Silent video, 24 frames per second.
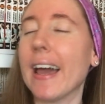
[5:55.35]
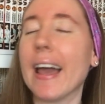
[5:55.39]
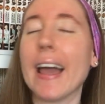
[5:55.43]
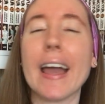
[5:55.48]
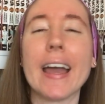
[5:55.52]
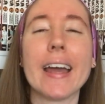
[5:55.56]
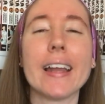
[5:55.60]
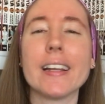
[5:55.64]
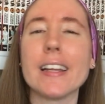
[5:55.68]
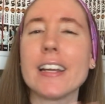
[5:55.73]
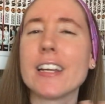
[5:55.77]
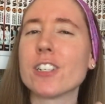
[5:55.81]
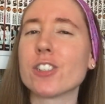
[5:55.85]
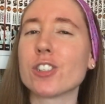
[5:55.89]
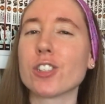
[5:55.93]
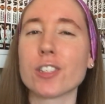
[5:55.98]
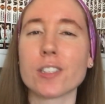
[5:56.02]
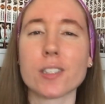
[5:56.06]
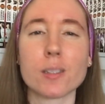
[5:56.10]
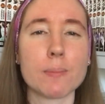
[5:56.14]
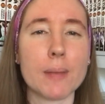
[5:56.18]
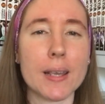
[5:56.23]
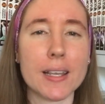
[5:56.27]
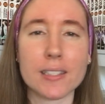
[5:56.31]
and it
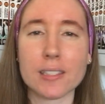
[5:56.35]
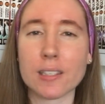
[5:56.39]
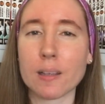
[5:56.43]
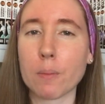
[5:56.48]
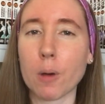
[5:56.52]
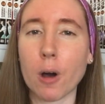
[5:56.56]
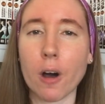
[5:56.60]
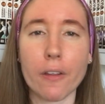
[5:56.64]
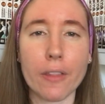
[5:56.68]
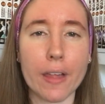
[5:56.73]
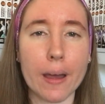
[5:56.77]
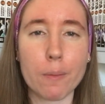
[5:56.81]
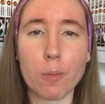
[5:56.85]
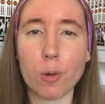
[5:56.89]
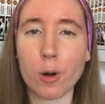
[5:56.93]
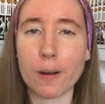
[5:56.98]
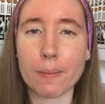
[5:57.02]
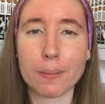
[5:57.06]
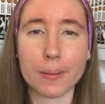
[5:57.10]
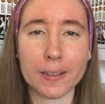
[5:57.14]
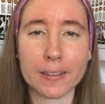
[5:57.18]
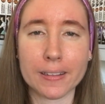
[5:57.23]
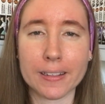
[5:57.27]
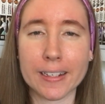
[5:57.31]
just makes him all that more
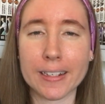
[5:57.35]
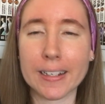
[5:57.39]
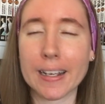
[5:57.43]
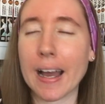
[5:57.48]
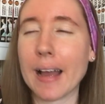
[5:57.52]
appealing.